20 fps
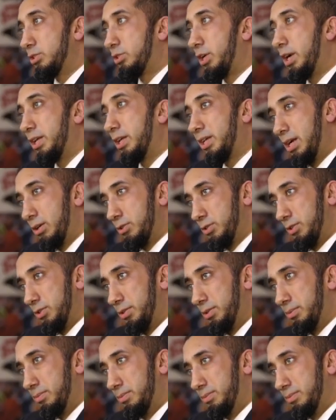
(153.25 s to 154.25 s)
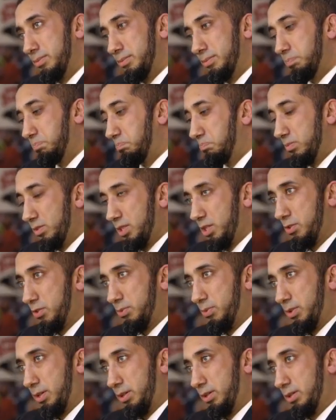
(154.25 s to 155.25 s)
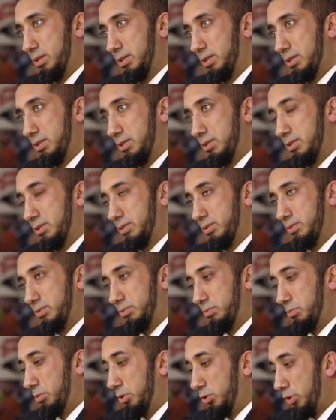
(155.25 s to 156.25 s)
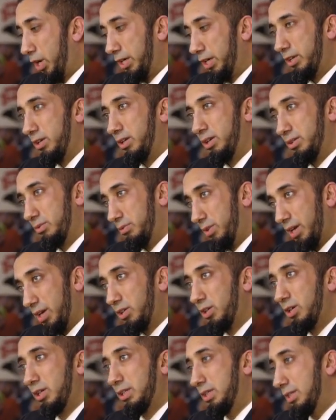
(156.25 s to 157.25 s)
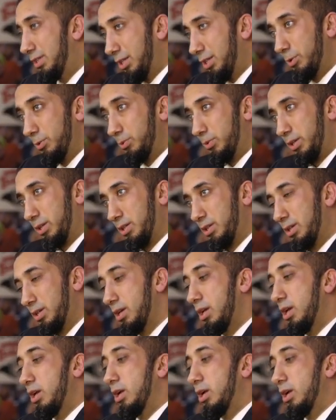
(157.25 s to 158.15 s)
Try to counsel them. Doesn't work. You tried it regularly, didn't work.